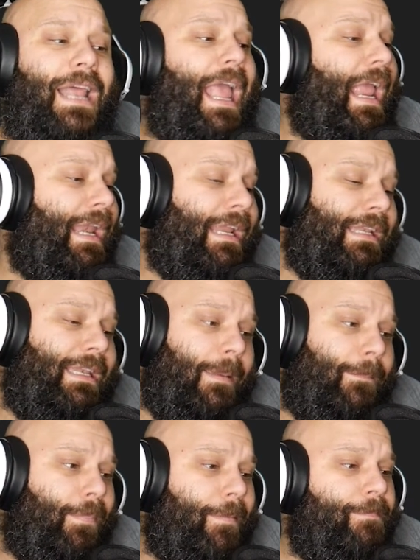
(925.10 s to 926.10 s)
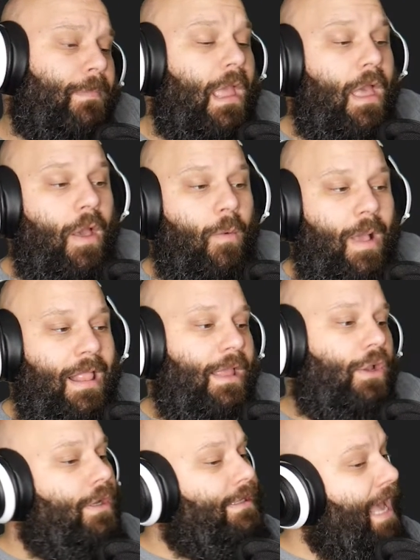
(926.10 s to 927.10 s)
dieting tip? Well,
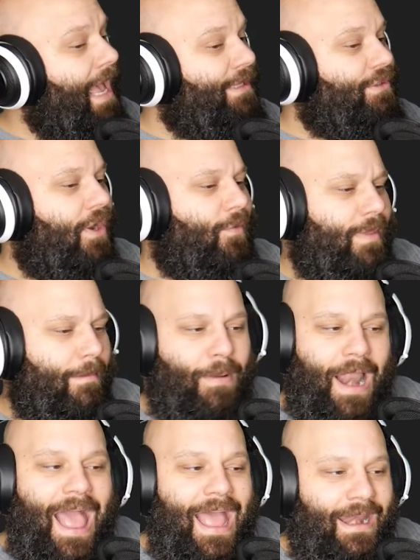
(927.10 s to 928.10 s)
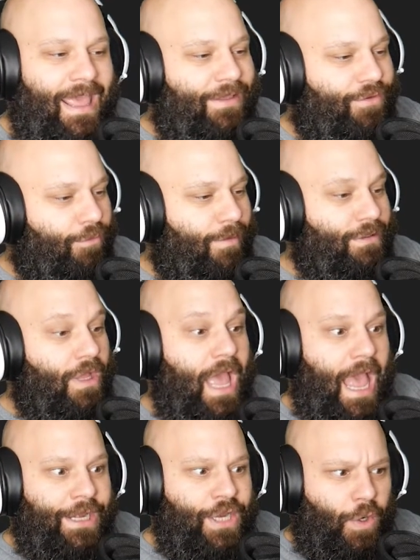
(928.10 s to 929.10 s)
a good diet starts with a plan, answered Rachel,
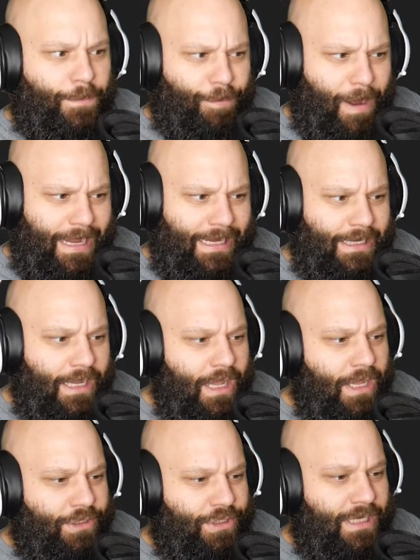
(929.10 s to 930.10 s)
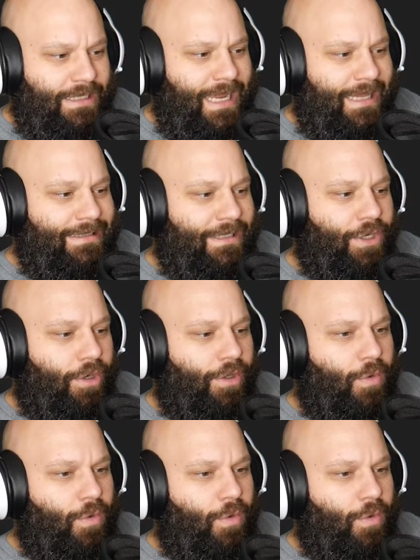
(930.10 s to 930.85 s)
and don't break it. Cheat days can turn